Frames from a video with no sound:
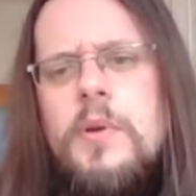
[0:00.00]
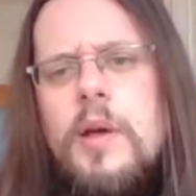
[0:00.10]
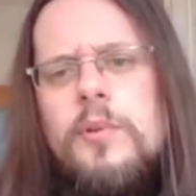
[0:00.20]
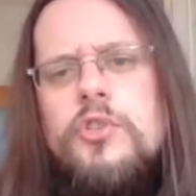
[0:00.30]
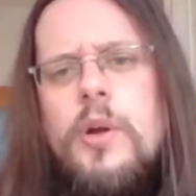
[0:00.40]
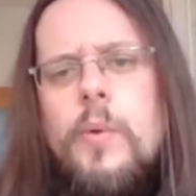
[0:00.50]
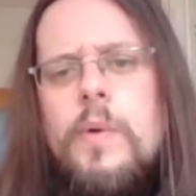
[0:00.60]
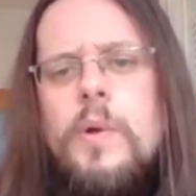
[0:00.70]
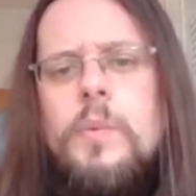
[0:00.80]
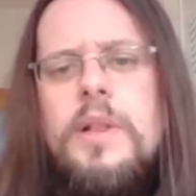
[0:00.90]
will show you
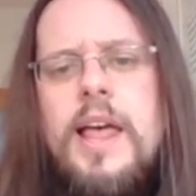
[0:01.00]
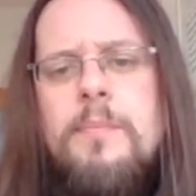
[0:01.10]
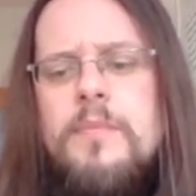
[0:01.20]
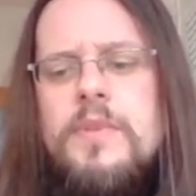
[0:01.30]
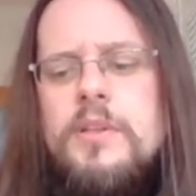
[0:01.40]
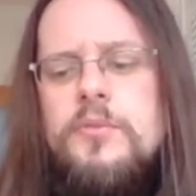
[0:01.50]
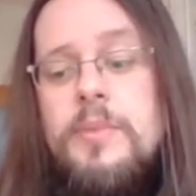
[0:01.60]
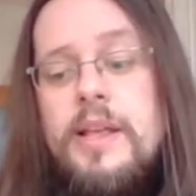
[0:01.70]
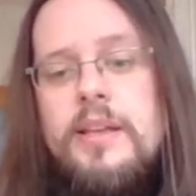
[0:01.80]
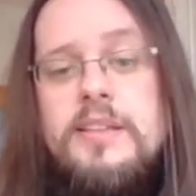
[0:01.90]
what will happen if
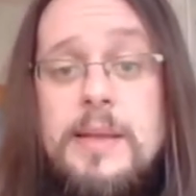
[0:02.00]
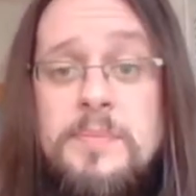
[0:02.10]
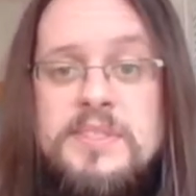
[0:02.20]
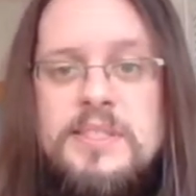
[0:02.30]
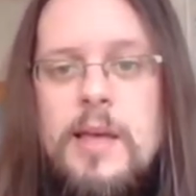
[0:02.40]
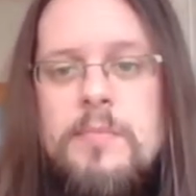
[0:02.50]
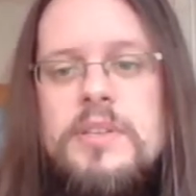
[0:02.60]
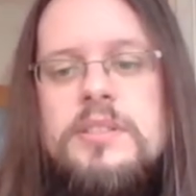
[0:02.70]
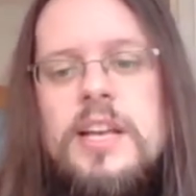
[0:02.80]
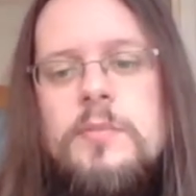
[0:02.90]
black accepts the
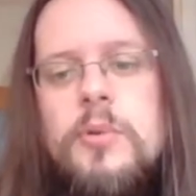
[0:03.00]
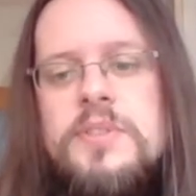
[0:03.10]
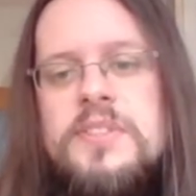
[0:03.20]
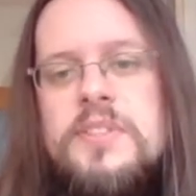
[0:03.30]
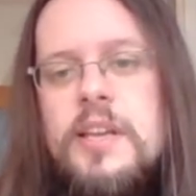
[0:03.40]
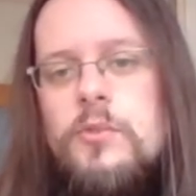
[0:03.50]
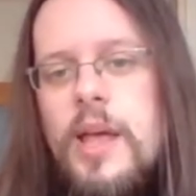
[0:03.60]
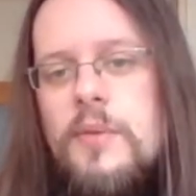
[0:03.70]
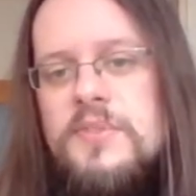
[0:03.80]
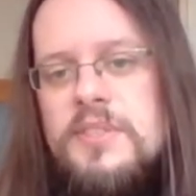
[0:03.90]
gambit and puts his king to
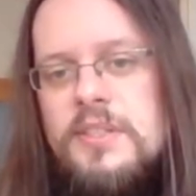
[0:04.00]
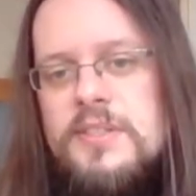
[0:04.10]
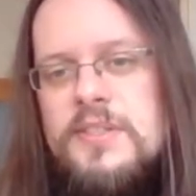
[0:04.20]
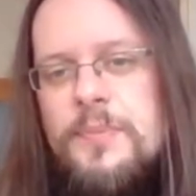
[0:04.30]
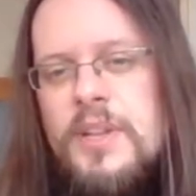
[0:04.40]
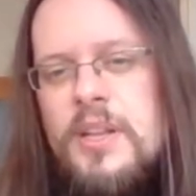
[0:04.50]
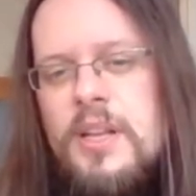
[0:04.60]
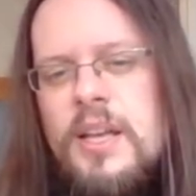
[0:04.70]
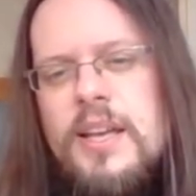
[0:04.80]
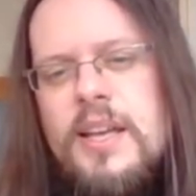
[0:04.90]
f6.
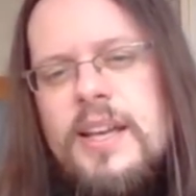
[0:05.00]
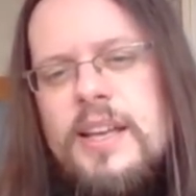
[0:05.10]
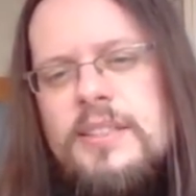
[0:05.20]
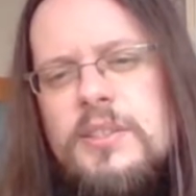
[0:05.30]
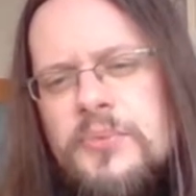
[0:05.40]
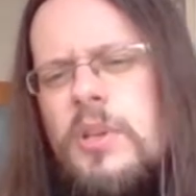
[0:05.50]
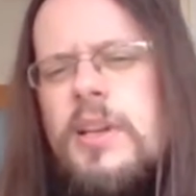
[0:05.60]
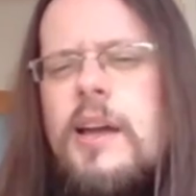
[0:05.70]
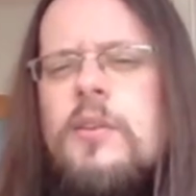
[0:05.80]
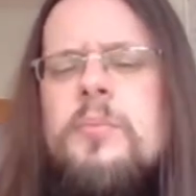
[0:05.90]
And if you're the
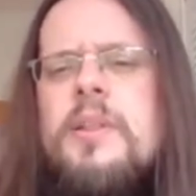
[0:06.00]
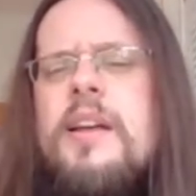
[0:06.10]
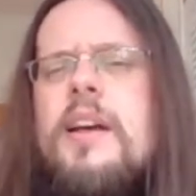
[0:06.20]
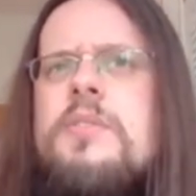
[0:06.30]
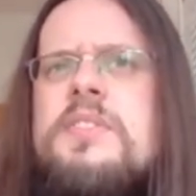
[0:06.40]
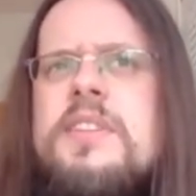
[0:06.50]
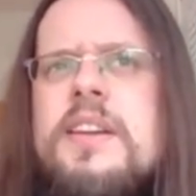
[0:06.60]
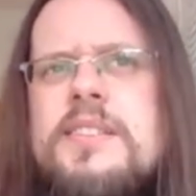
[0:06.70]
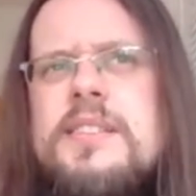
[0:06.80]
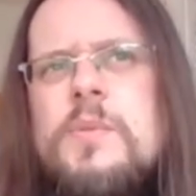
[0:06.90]
kind of player who
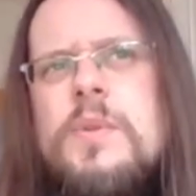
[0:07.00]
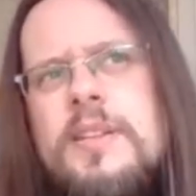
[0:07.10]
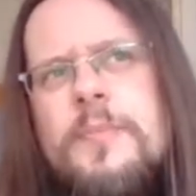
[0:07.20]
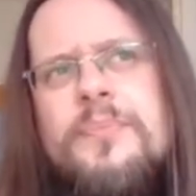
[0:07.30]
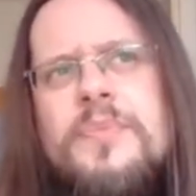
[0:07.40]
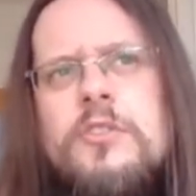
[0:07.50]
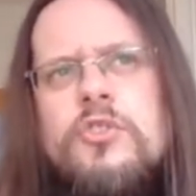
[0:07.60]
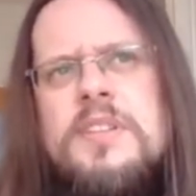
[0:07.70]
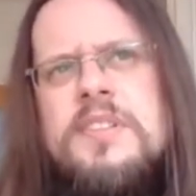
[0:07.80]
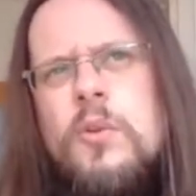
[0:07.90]
says, well,
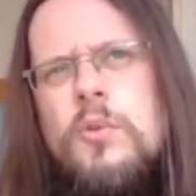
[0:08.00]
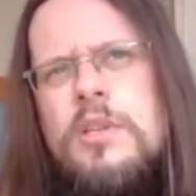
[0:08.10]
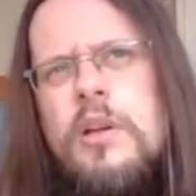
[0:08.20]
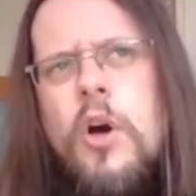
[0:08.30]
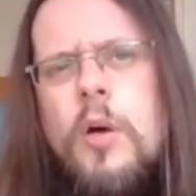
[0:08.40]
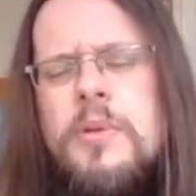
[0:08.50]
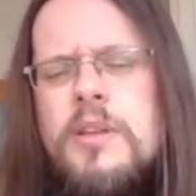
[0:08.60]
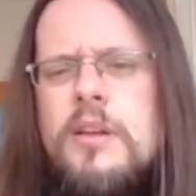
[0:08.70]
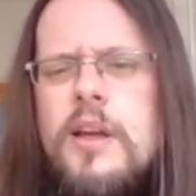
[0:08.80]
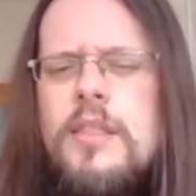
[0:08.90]
chess is only a
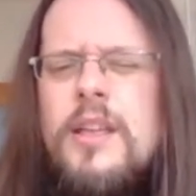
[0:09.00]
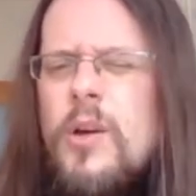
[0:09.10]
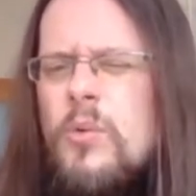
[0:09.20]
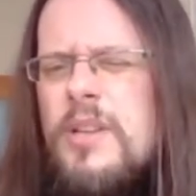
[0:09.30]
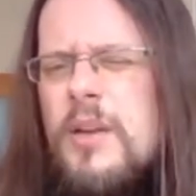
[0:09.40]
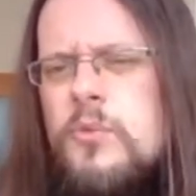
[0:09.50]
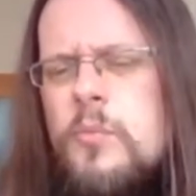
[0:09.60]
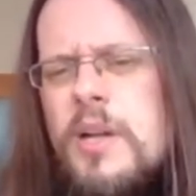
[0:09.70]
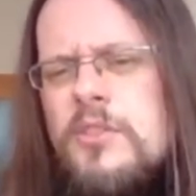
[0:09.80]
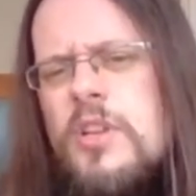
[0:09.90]
hobby and I don't have too
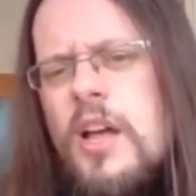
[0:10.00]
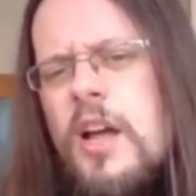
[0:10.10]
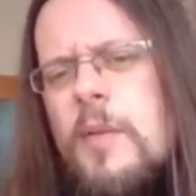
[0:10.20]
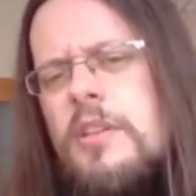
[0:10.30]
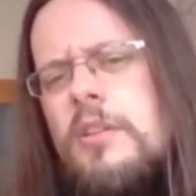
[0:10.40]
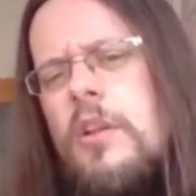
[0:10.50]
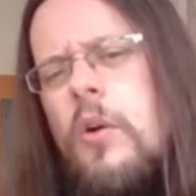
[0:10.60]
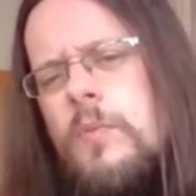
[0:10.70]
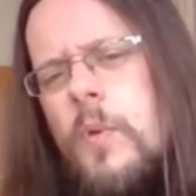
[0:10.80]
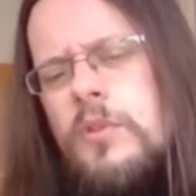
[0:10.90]
much time and I
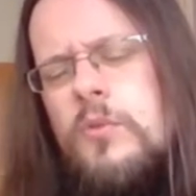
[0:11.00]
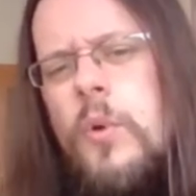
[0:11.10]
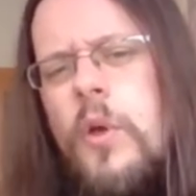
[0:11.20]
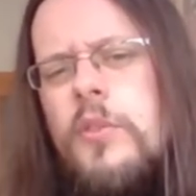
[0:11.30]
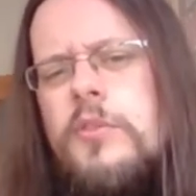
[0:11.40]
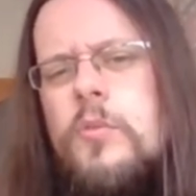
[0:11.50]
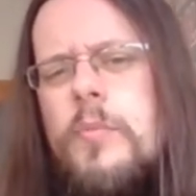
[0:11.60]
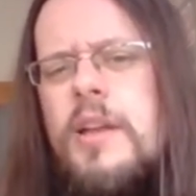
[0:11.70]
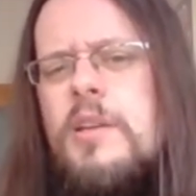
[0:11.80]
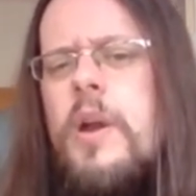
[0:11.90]
don't want to learn too
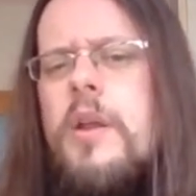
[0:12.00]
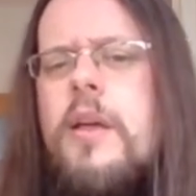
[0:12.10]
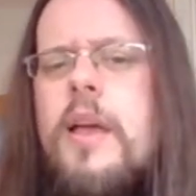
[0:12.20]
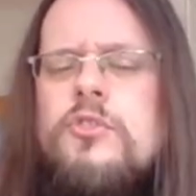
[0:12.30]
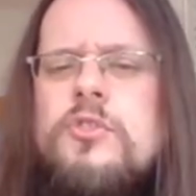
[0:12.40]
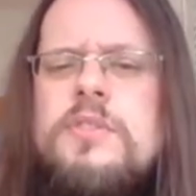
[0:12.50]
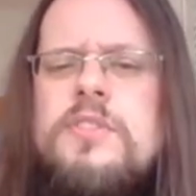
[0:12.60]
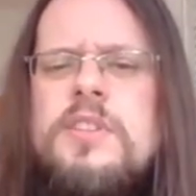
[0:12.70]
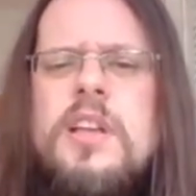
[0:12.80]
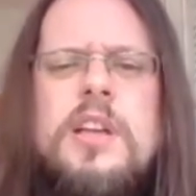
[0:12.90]
many
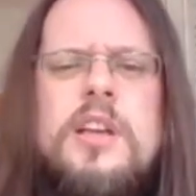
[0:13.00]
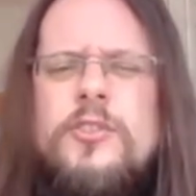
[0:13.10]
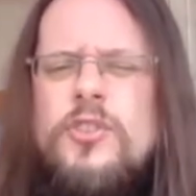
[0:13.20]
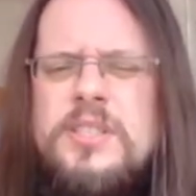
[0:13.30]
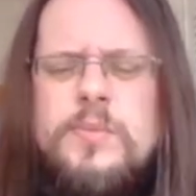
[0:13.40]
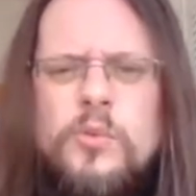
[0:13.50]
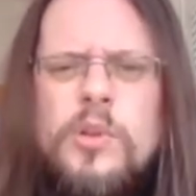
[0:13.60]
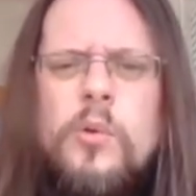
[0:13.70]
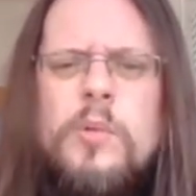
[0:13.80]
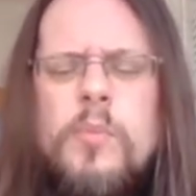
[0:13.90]
variations, I just want to
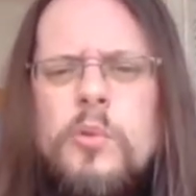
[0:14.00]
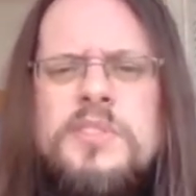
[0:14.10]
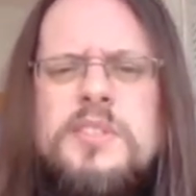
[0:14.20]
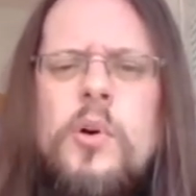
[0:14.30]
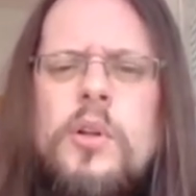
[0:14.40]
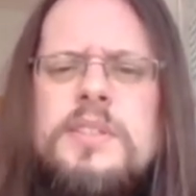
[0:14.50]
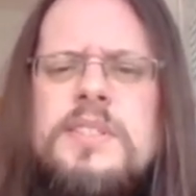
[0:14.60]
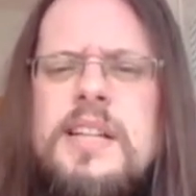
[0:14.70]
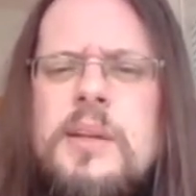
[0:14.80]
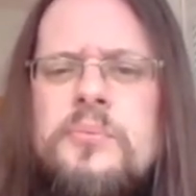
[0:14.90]
know the most important
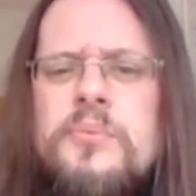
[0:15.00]
stuff,